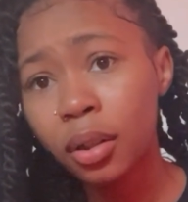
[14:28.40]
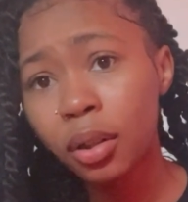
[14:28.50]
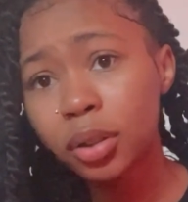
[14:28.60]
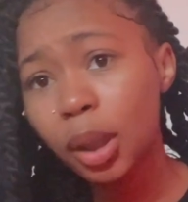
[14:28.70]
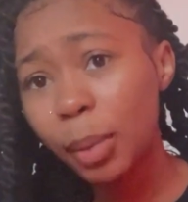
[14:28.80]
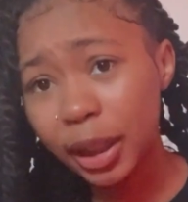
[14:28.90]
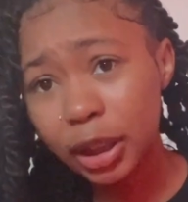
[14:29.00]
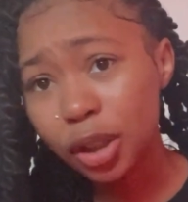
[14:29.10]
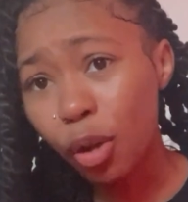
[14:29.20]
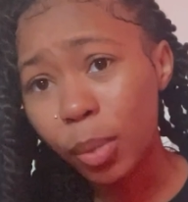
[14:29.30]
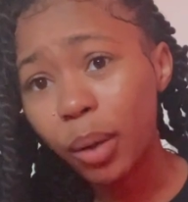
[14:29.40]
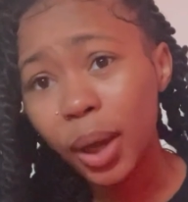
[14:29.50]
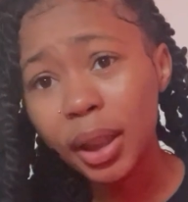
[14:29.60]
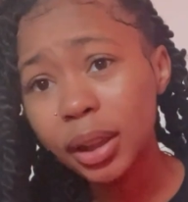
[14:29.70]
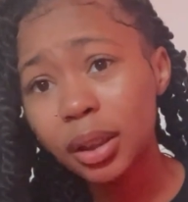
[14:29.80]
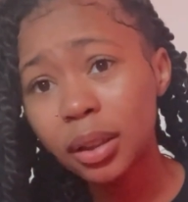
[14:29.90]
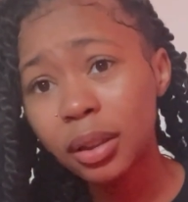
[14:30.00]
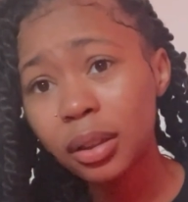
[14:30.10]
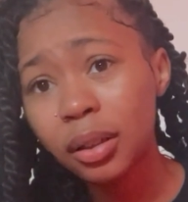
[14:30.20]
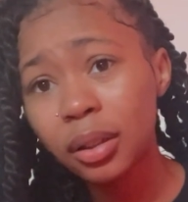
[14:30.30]
Somebody stole my wallet,
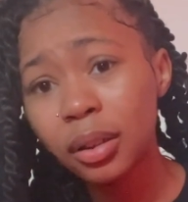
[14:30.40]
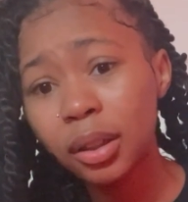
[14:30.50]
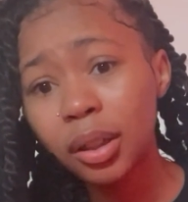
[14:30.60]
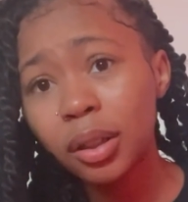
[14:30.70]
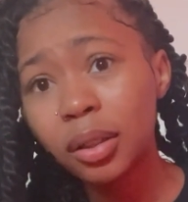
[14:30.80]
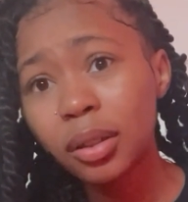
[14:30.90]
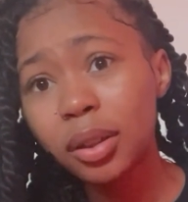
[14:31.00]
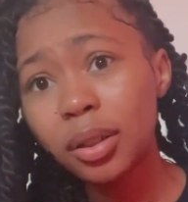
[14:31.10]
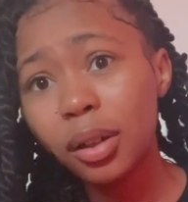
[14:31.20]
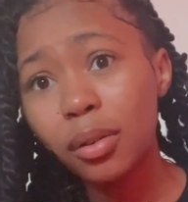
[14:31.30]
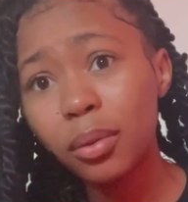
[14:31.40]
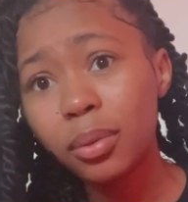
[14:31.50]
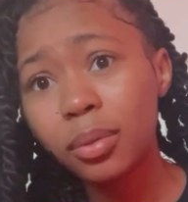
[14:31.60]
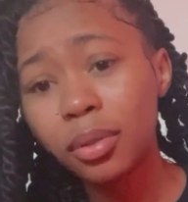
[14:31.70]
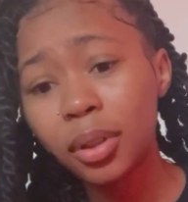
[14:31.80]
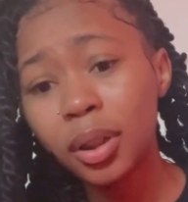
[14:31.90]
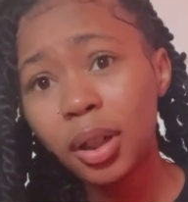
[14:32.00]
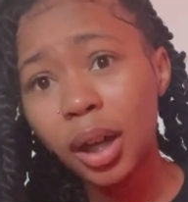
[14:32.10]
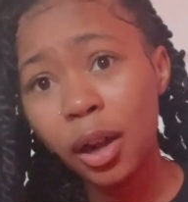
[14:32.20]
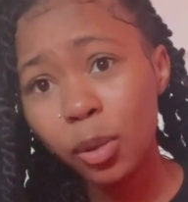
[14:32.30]
so
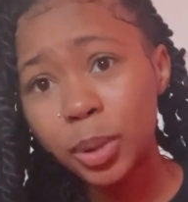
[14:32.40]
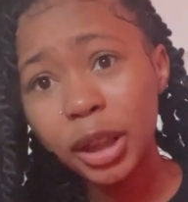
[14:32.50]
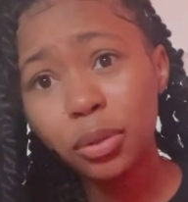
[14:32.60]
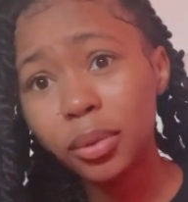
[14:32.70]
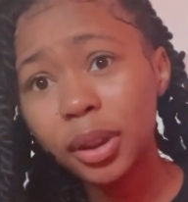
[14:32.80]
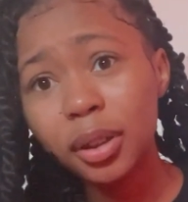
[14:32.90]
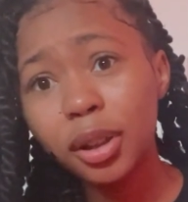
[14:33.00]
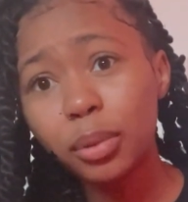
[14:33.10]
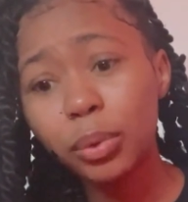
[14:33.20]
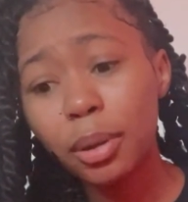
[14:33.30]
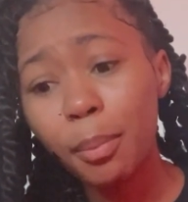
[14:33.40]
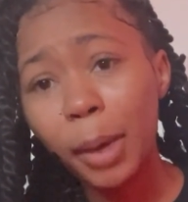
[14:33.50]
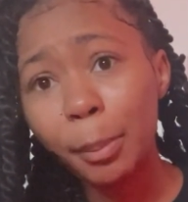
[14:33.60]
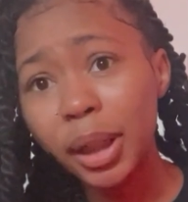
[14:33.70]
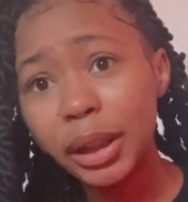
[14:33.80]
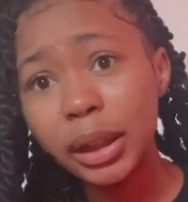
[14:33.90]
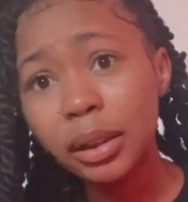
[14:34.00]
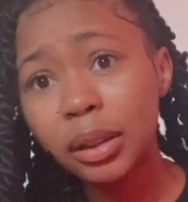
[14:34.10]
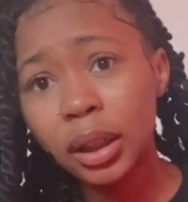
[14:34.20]
I hope they doing good with my money.